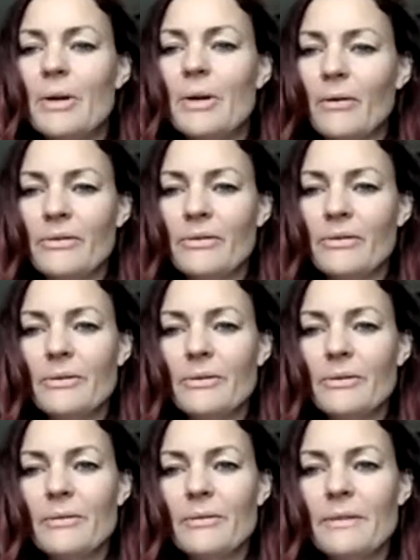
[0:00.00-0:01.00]
but
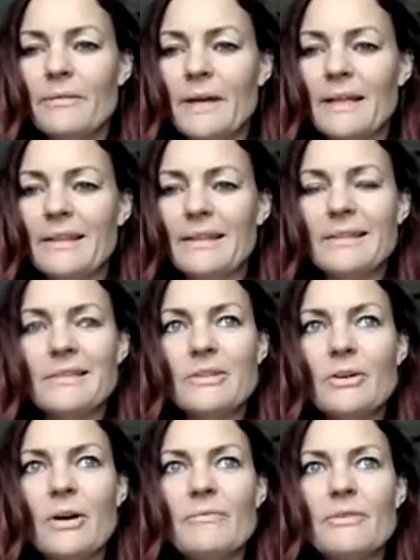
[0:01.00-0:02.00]
also the fact that
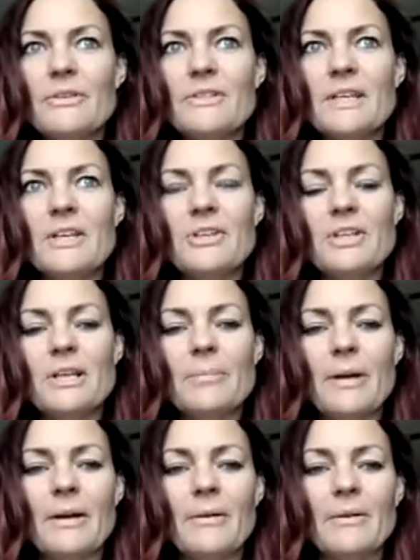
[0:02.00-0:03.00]
this conversation
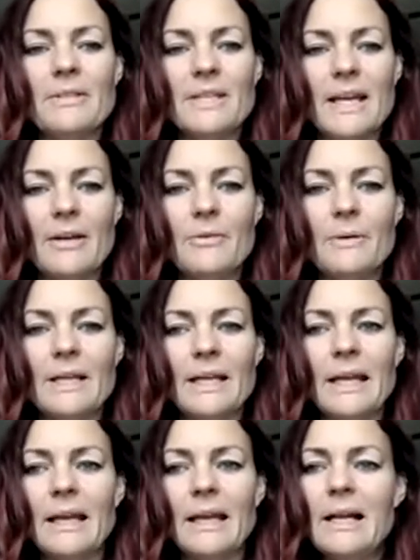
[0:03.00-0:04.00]
about
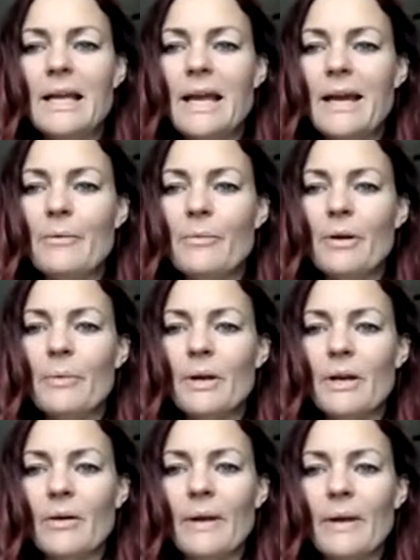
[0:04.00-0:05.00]
equity and where we're
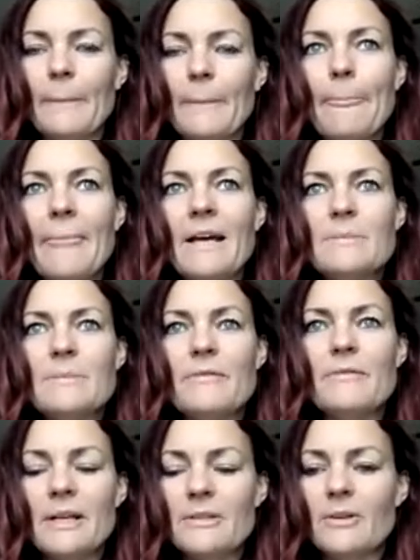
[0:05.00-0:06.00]
going has been
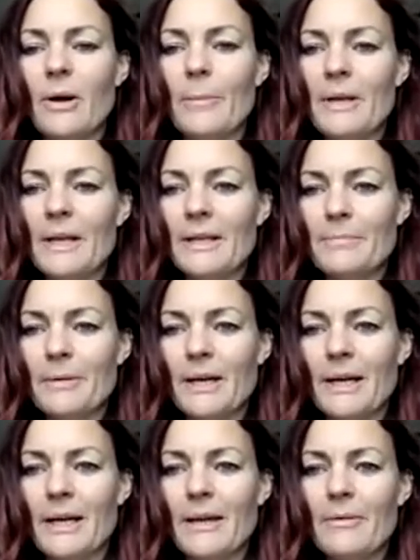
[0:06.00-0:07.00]
very dominated
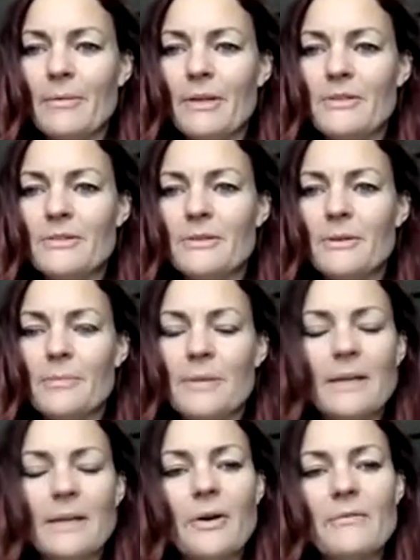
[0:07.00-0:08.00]
by Western European
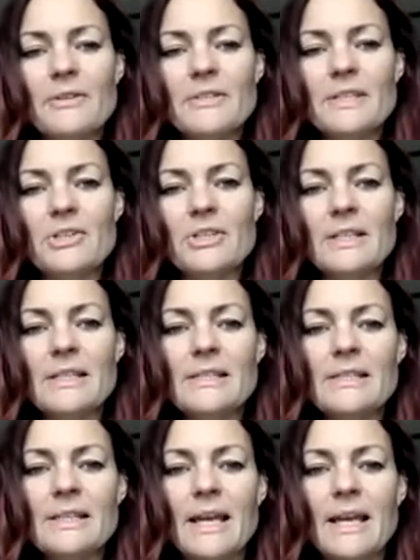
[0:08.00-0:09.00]
conversations
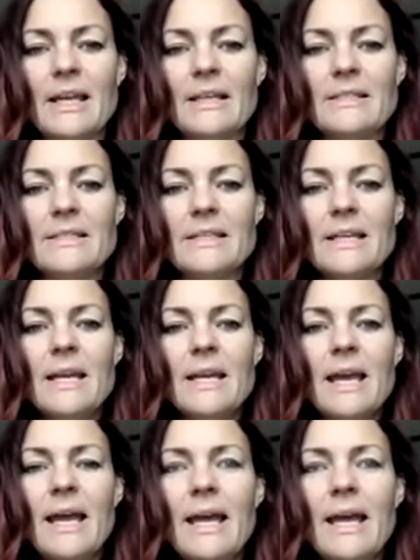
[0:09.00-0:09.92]
and